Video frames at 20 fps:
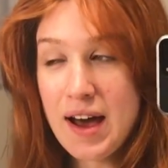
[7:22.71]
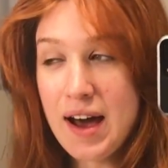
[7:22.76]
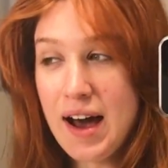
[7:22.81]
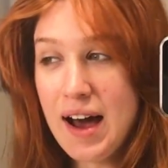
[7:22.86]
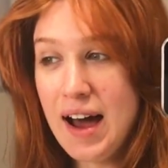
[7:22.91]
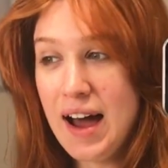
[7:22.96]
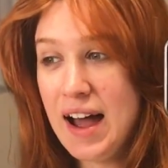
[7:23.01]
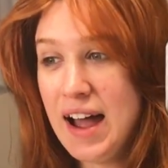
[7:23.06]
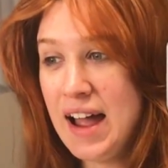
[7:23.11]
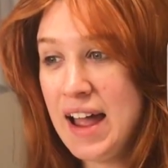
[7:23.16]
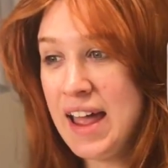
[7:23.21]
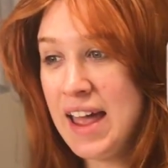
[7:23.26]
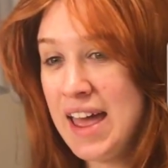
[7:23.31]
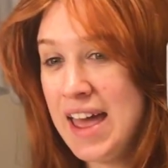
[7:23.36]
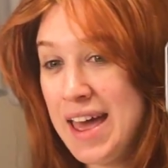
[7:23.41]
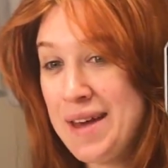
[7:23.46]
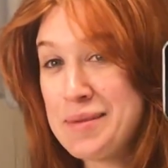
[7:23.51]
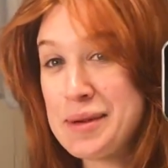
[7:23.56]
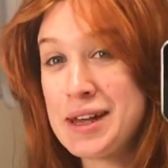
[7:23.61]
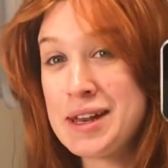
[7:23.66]
I
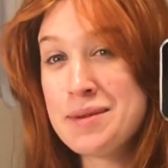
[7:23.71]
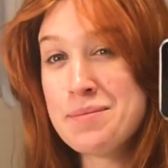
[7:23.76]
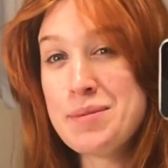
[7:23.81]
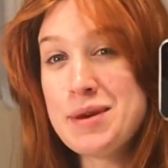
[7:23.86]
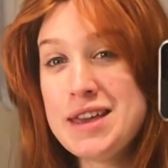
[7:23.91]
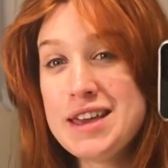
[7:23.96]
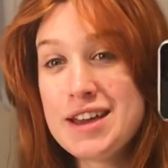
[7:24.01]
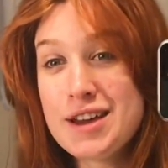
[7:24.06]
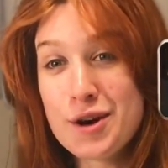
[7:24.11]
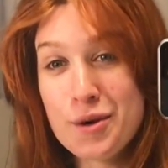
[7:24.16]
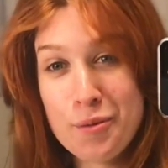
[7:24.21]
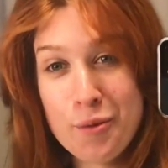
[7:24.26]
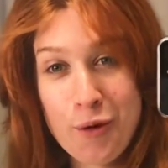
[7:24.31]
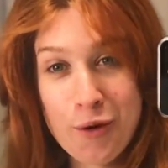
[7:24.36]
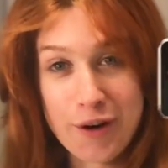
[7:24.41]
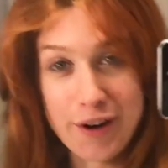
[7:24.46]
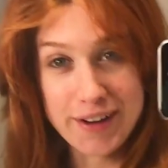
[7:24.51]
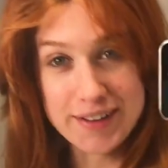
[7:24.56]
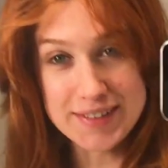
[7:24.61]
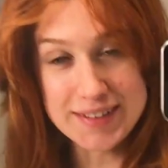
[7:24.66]
am gonna be
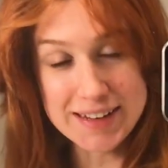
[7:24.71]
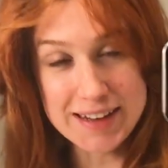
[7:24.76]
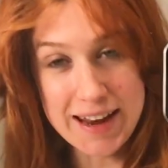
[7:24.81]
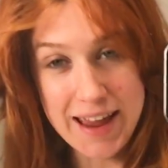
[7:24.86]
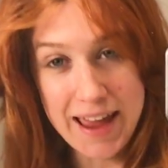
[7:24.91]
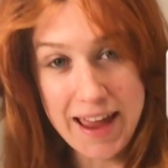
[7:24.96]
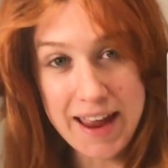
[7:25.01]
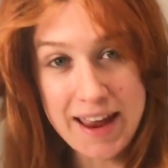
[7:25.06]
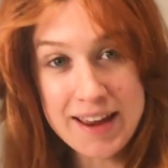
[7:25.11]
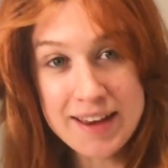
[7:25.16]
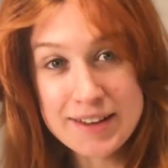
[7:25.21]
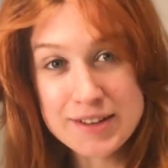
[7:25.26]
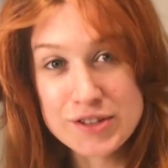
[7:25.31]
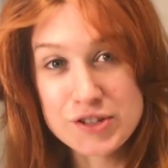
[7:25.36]
Gamora today.